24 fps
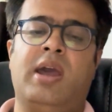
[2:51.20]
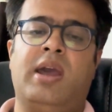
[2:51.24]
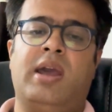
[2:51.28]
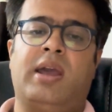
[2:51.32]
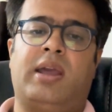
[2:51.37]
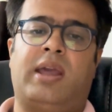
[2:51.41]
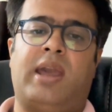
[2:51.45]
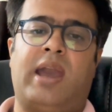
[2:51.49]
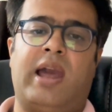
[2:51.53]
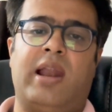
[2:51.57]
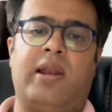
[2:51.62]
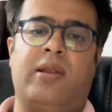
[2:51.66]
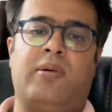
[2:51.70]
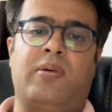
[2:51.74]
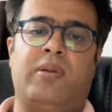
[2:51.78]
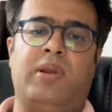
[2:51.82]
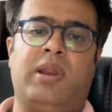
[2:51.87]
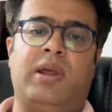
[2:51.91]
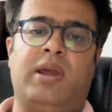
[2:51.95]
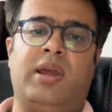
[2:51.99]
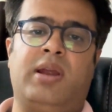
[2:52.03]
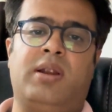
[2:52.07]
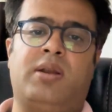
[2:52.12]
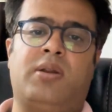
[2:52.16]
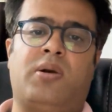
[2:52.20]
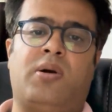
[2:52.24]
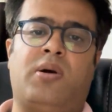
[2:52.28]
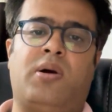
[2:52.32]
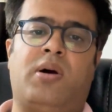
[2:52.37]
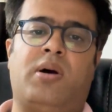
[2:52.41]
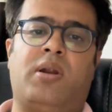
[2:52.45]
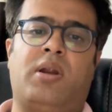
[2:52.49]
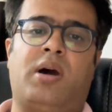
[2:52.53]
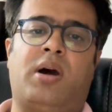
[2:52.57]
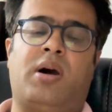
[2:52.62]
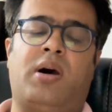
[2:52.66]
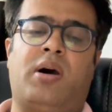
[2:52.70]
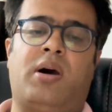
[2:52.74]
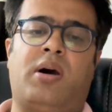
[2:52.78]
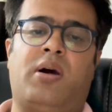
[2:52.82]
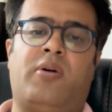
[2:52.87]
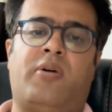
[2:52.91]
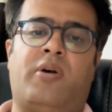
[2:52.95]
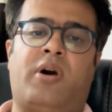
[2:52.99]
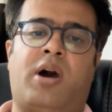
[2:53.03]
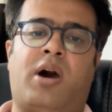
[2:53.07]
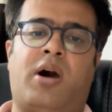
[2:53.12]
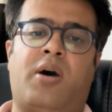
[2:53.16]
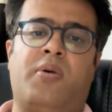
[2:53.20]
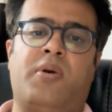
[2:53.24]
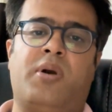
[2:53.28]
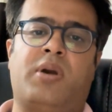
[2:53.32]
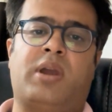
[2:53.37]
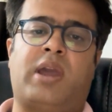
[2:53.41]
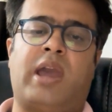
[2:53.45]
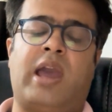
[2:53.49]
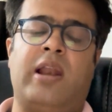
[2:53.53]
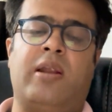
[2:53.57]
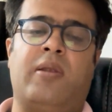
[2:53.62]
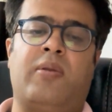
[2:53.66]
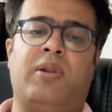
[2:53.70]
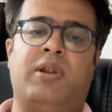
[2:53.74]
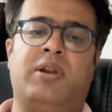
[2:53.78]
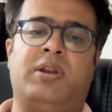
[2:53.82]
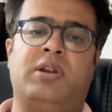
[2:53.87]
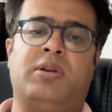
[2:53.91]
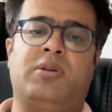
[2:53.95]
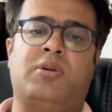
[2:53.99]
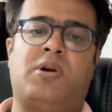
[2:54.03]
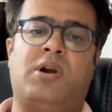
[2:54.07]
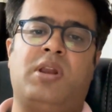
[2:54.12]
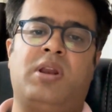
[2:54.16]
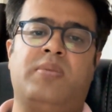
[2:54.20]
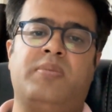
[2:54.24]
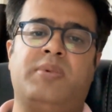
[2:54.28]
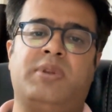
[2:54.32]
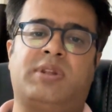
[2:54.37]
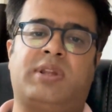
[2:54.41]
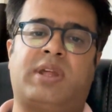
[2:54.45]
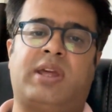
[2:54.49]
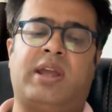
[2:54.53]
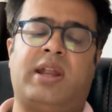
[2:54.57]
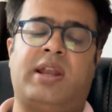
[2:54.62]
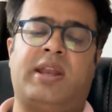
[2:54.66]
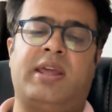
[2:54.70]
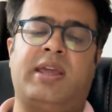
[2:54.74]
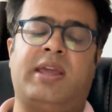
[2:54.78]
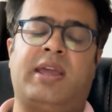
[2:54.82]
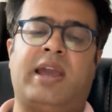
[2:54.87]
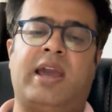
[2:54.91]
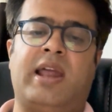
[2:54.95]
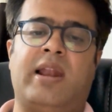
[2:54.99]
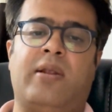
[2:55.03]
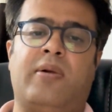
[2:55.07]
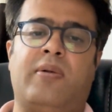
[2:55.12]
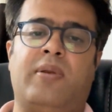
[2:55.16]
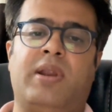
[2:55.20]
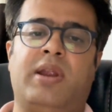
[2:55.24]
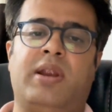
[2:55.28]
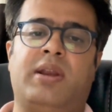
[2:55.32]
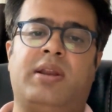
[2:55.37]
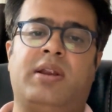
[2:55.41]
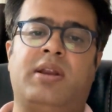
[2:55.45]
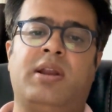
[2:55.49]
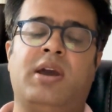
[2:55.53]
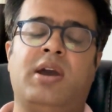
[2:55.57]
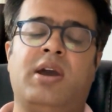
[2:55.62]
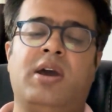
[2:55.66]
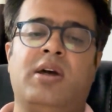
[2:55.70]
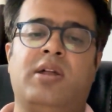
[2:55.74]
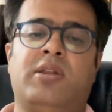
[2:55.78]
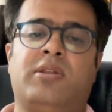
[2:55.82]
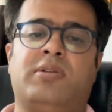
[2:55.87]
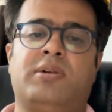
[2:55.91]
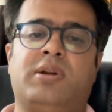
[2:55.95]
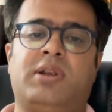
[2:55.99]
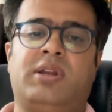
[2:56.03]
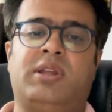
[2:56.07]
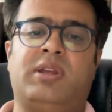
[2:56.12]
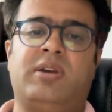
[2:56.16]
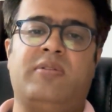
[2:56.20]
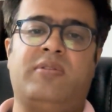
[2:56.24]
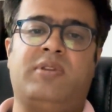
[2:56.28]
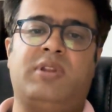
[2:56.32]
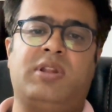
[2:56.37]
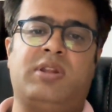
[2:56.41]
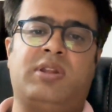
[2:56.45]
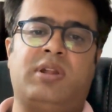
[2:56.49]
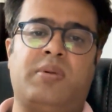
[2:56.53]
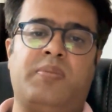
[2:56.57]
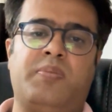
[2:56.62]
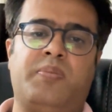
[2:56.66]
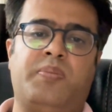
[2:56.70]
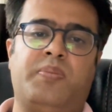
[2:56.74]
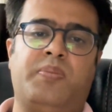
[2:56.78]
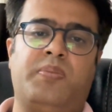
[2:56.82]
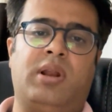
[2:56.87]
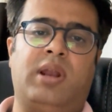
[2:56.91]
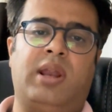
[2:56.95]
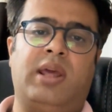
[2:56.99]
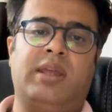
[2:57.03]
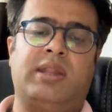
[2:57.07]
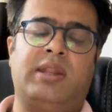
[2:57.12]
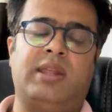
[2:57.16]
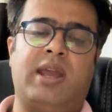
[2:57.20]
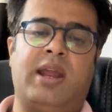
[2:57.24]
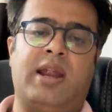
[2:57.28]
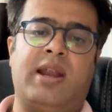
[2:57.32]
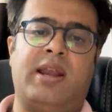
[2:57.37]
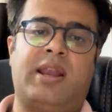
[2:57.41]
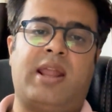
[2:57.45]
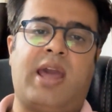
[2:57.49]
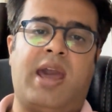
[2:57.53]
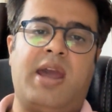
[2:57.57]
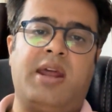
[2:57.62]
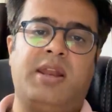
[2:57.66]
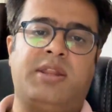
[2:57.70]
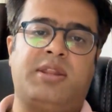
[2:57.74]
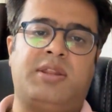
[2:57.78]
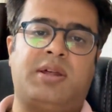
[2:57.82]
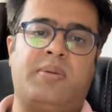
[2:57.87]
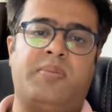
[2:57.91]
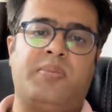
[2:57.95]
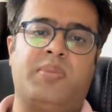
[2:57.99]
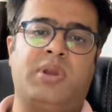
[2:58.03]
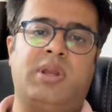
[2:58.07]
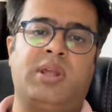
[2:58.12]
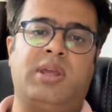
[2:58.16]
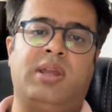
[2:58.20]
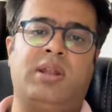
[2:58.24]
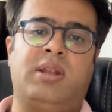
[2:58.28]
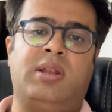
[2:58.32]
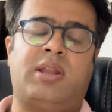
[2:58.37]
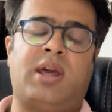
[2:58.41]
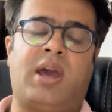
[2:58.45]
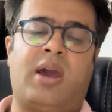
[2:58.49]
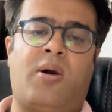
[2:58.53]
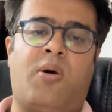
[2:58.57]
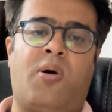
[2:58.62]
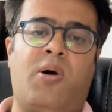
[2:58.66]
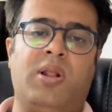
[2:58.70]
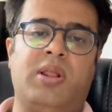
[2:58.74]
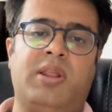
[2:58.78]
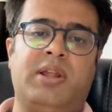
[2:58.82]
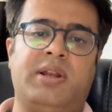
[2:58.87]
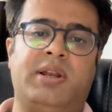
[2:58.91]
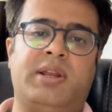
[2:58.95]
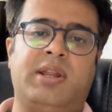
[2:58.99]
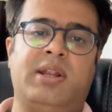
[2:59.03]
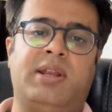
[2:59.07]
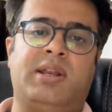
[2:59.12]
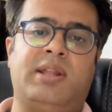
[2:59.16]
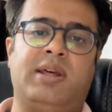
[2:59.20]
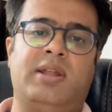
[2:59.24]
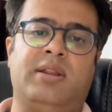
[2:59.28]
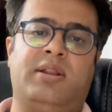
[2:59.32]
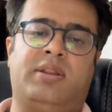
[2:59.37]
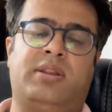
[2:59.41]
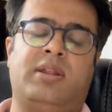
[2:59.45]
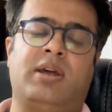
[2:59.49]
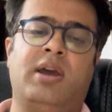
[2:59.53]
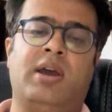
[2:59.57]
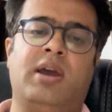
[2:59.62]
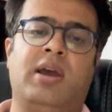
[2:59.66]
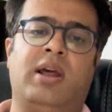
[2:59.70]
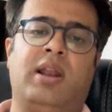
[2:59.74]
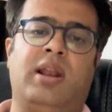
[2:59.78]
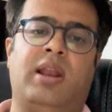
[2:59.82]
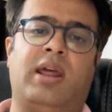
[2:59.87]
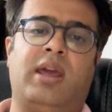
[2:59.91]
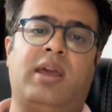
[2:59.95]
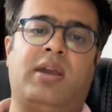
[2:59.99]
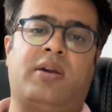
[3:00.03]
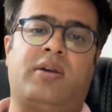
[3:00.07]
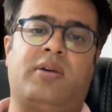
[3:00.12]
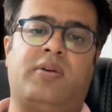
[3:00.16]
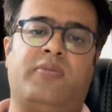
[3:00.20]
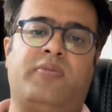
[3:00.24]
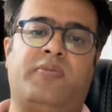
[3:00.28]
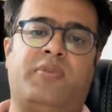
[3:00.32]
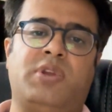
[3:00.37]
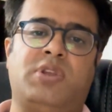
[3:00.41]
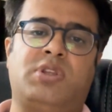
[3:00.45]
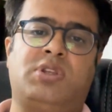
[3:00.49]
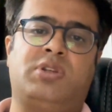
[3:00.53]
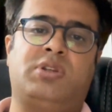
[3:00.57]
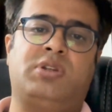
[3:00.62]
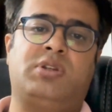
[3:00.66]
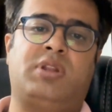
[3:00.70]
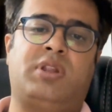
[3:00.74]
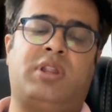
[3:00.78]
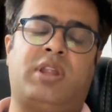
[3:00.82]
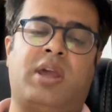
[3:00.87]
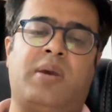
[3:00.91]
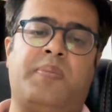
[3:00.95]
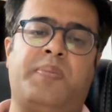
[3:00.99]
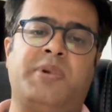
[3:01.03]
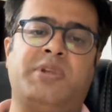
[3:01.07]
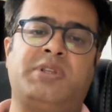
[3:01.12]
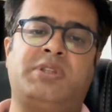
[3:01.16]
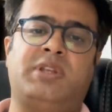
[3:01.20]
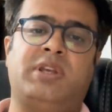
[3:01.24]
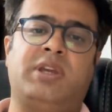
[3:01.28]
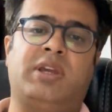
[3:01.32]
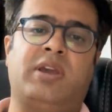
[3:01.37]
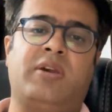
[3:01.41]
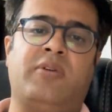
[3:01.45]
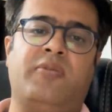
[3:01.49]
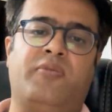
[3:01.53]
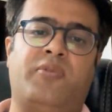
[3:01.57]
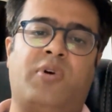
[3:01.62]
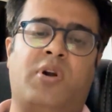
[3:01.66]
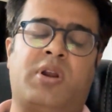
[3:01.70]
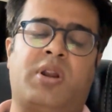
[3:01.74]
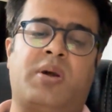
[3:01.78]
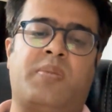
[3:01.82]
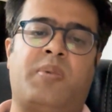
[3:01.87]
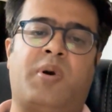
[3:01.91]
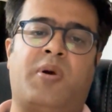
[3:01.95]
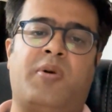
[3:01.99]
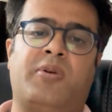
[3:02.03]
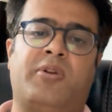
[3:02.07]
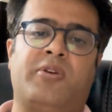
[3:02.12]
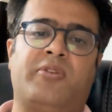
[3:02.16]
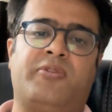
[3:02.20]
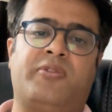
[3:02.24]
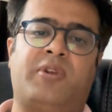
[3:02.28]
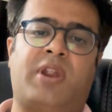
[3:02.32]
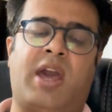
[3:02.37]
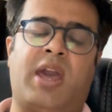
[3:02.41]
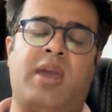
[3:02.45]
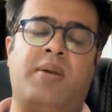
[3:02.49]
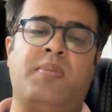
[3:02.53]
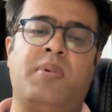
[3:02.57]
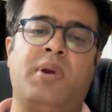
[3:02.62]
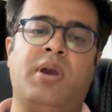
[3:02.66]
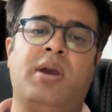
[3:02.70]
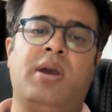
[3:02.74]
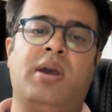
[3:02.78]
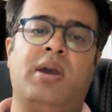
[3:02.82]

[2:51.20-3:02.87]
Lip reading: calculate, or how a calculated column is getting calculated. So it gives us a like the entire summary, all the details, like which step is taking what amount of time,